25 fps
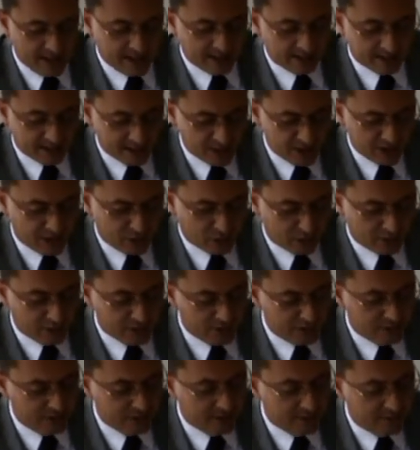And such an
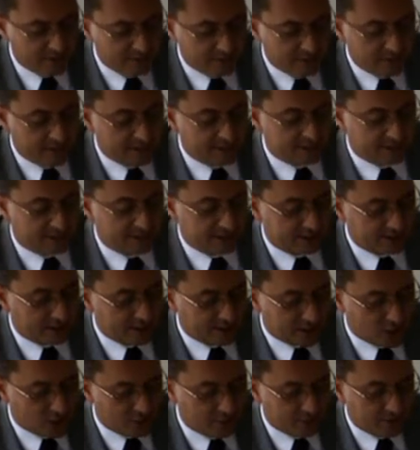alternative is uh,
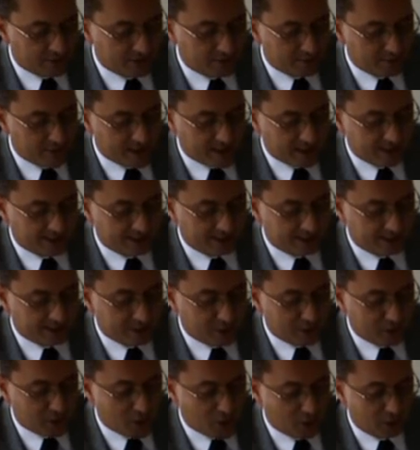offered by the
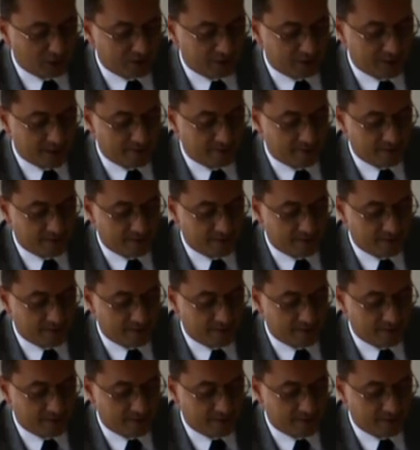so-called